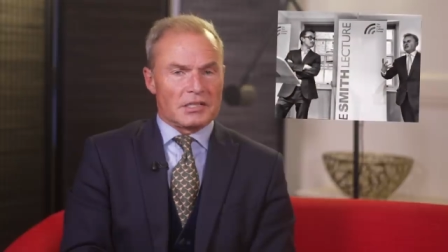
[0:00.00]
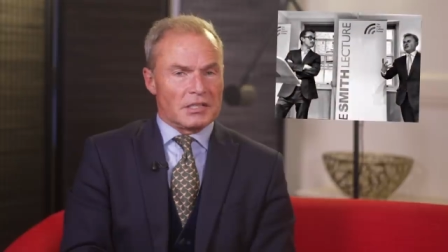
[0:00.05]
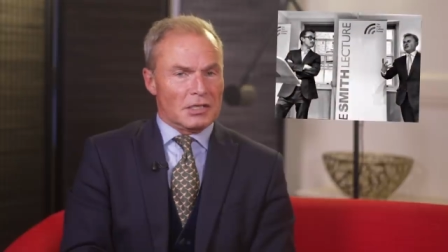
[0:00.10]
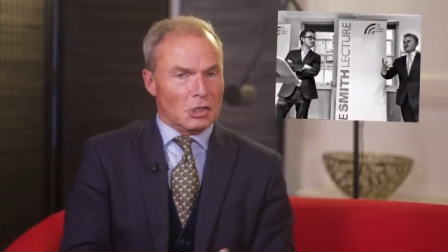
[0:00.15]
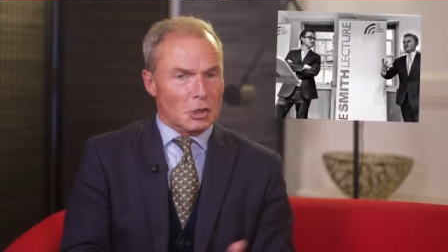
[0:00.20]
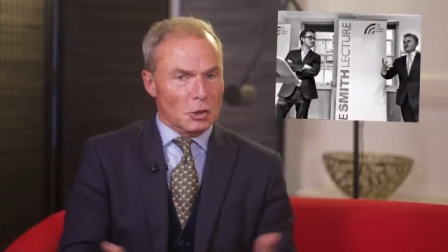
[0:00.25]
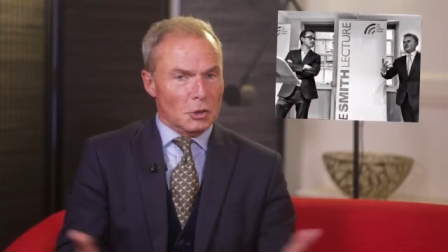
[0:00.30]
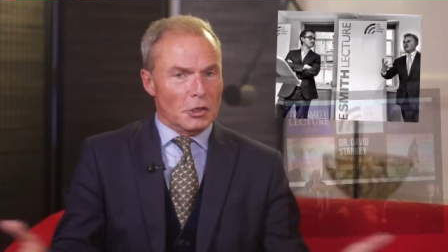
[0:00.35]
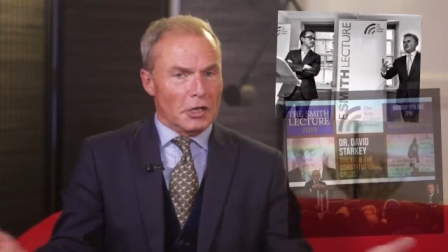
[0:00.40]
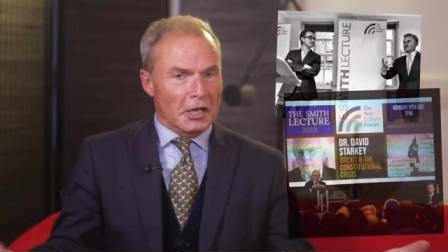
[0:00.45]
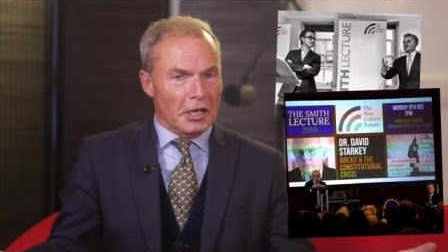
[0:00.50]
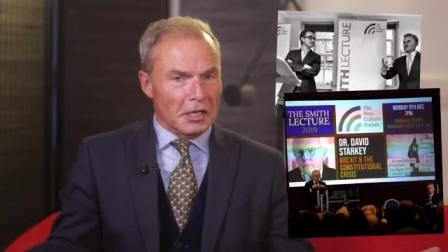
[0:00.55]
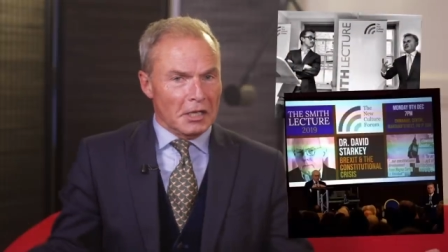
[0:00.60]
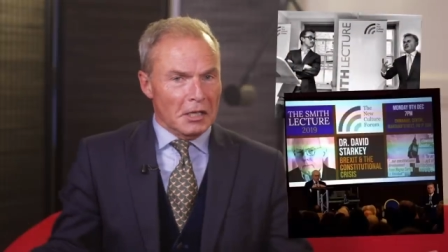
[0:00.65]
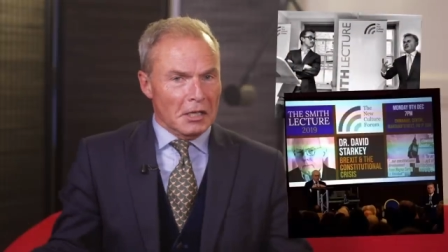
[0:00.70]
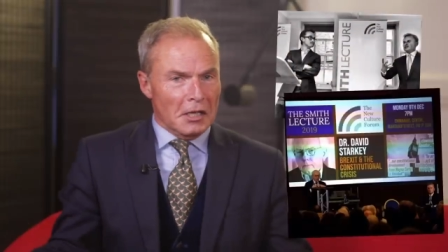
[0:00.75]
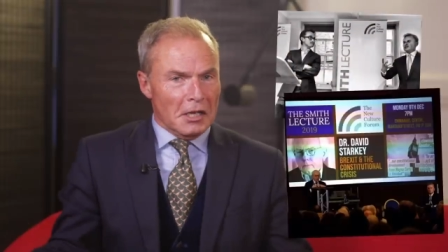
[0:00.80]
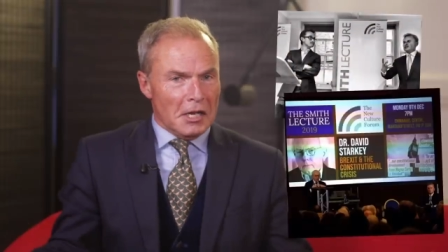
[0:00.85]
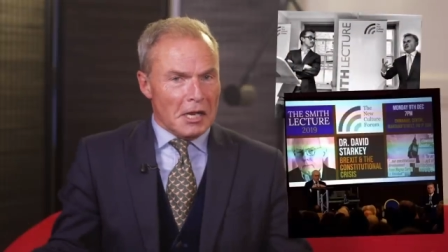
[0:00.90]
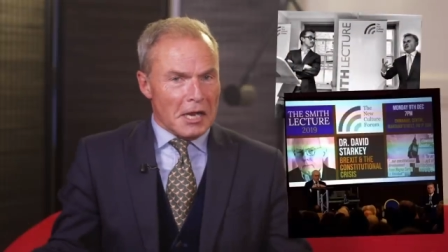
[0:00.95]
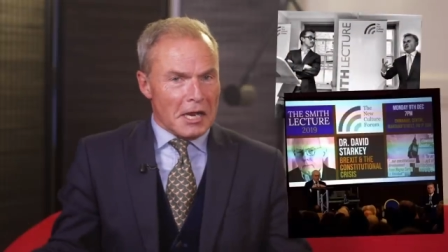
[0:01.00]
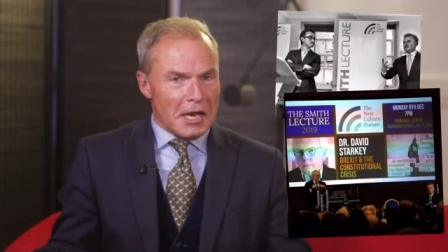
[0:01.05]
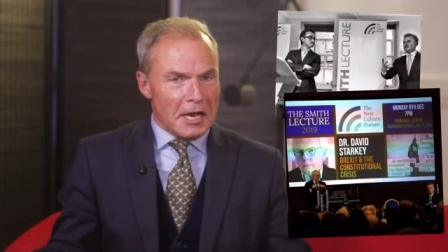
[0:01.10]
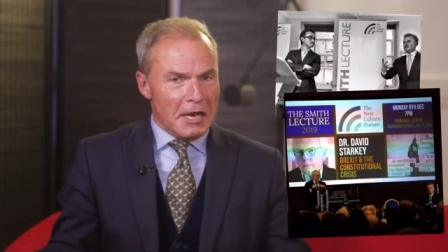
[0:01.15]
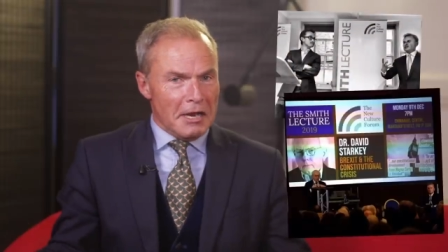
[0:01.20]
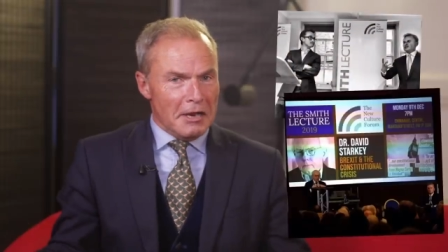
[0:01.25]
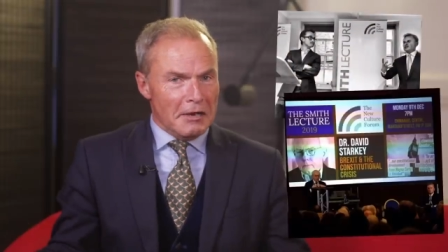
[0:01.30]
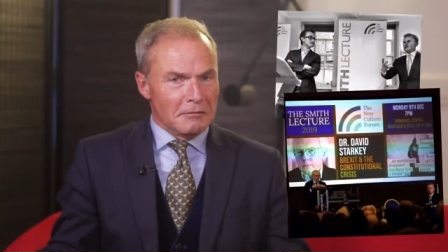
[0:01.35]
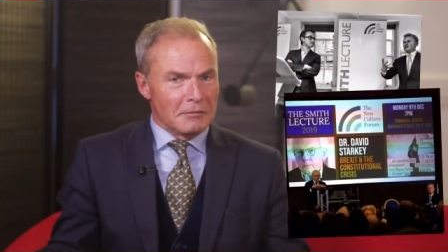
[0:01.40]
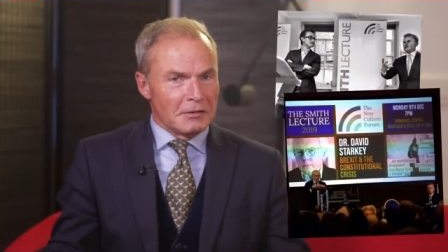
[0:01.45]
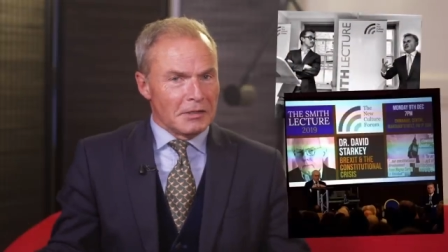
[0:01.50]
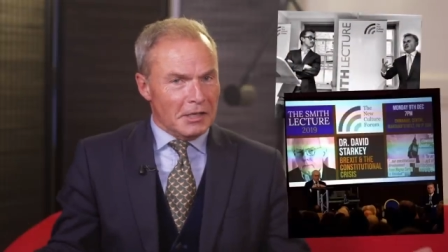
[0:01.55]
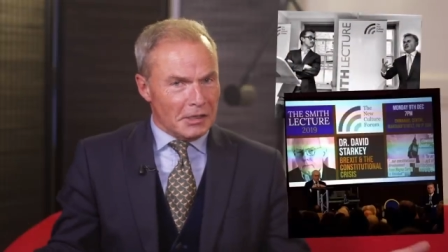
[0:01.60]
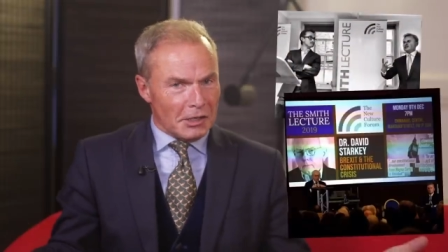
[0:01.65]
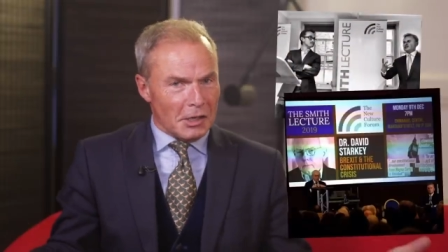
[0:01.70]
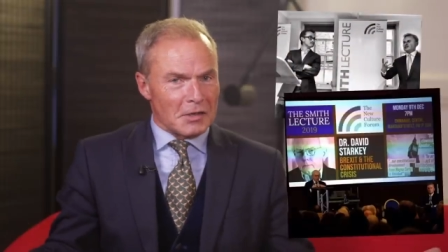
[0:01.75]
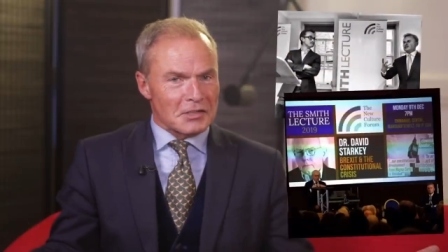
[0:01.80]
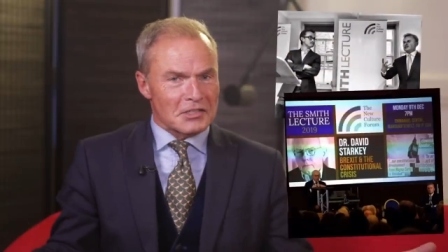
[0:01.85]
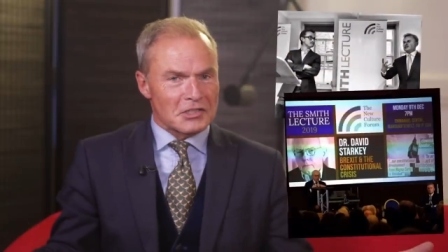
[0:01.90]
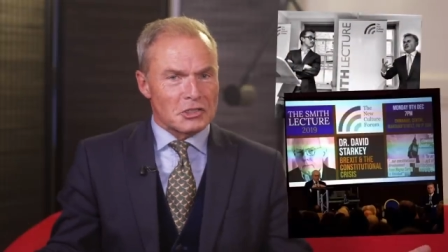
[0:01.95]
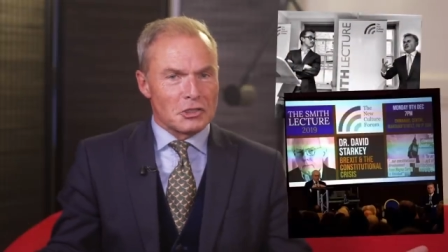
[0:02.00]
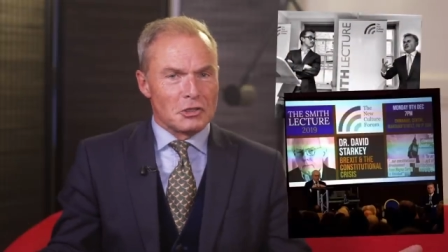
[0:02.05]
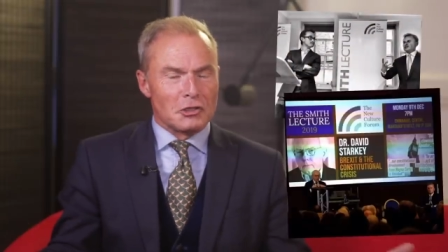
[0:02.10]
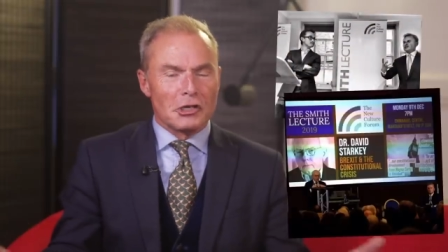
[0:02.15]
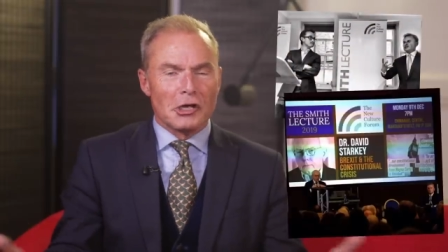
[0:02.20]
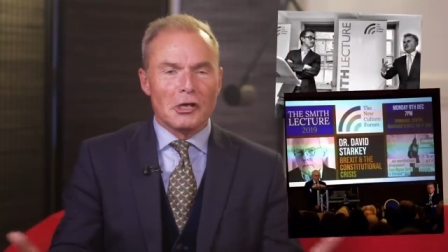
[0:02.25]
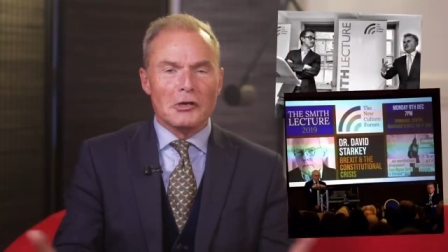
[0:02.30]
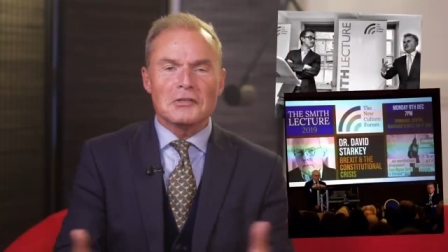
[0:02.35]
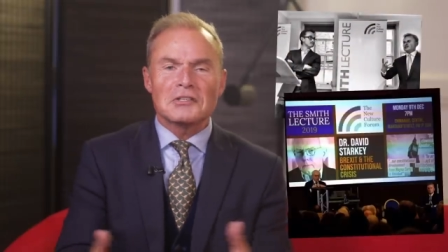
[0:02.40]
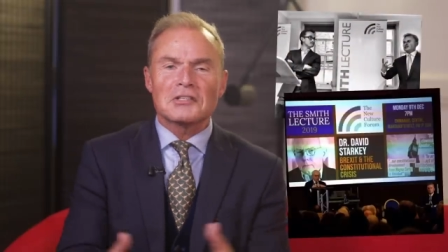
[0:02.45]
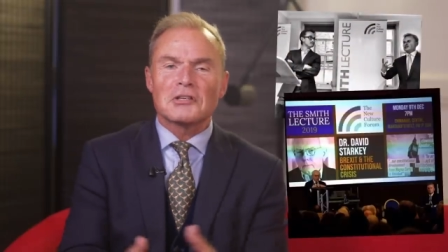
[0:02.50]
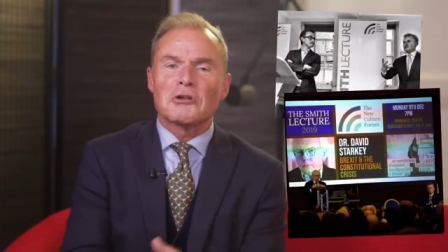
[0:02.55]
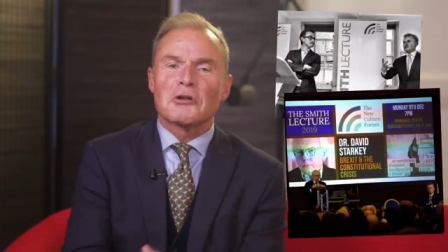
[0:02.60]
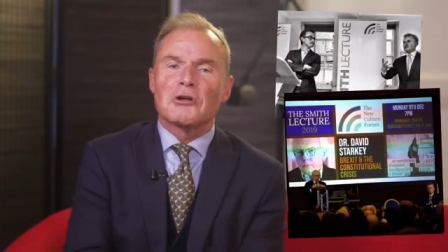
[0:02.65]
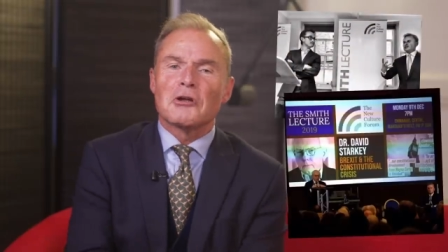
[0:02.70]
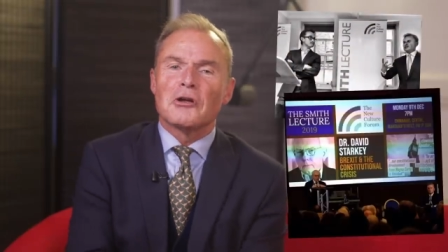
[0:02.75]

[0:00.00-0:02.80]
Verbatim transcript: including here at our studios,